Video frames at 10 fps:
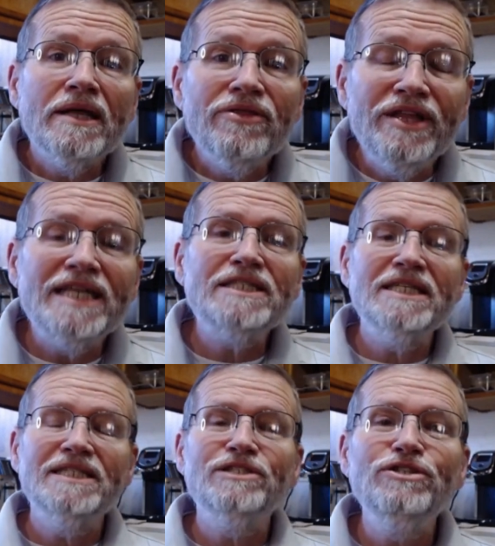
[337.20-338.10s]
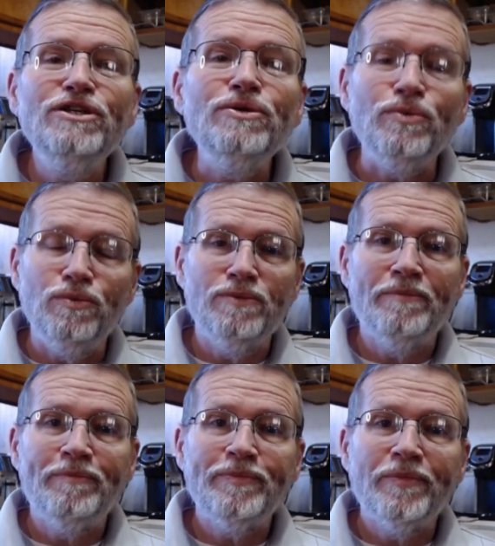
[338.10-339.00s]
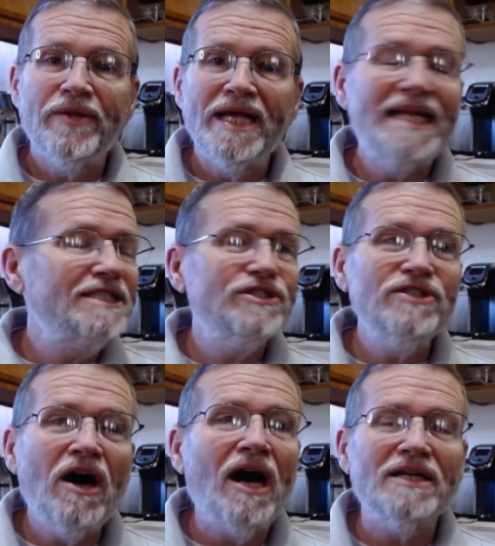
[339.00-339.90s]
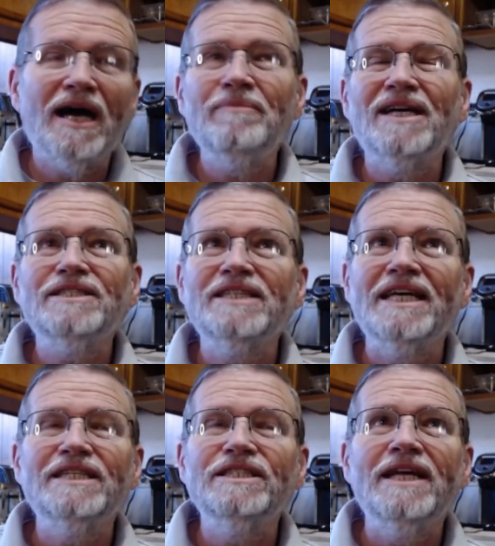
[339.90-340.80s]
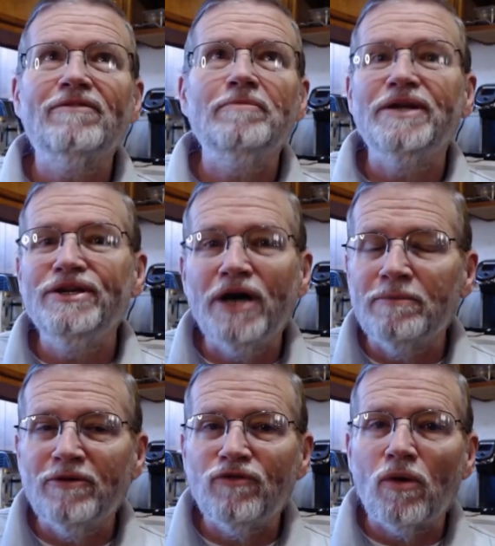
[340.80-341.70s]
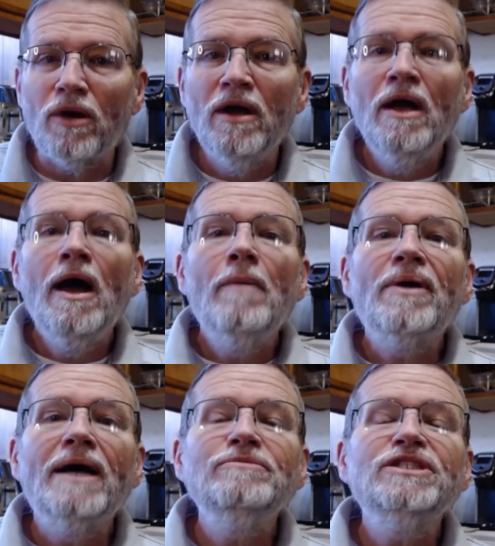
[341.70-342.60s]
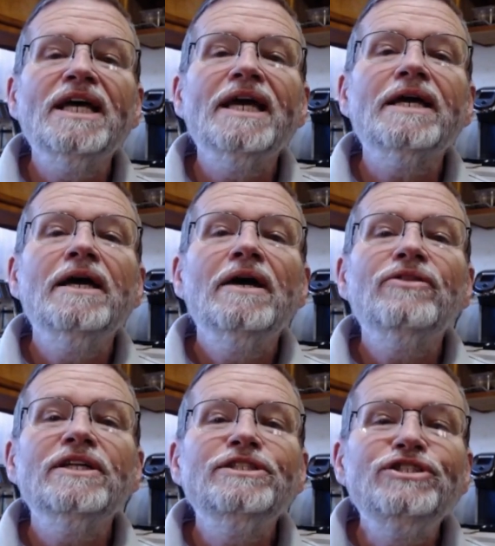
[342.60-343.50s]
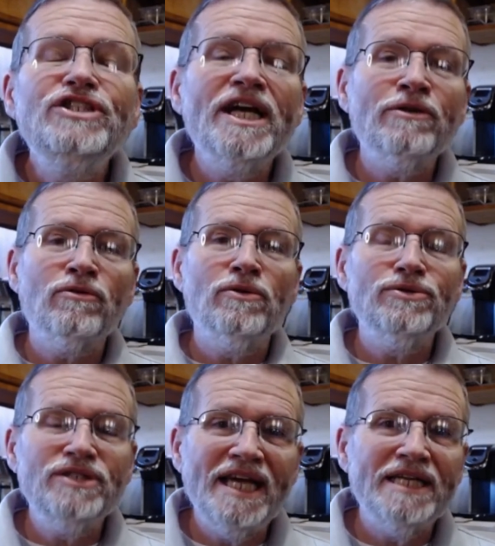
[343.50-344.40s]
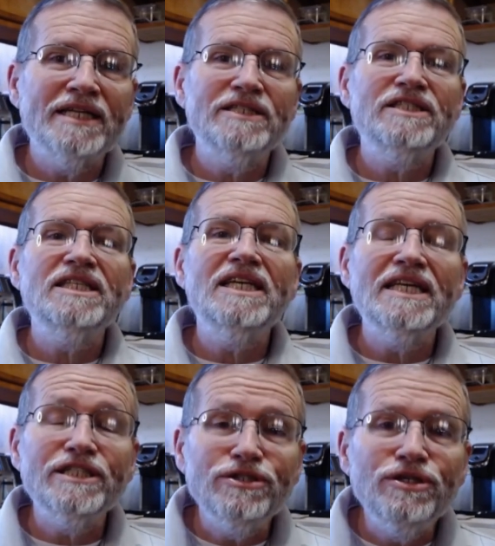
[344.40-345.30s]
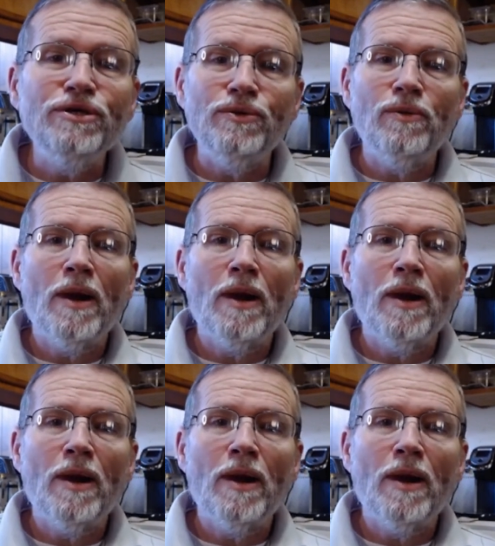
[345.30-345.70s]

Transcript: This is new. It is not. I'm not saying it's never been done before, but I'm saying the general tendency is new.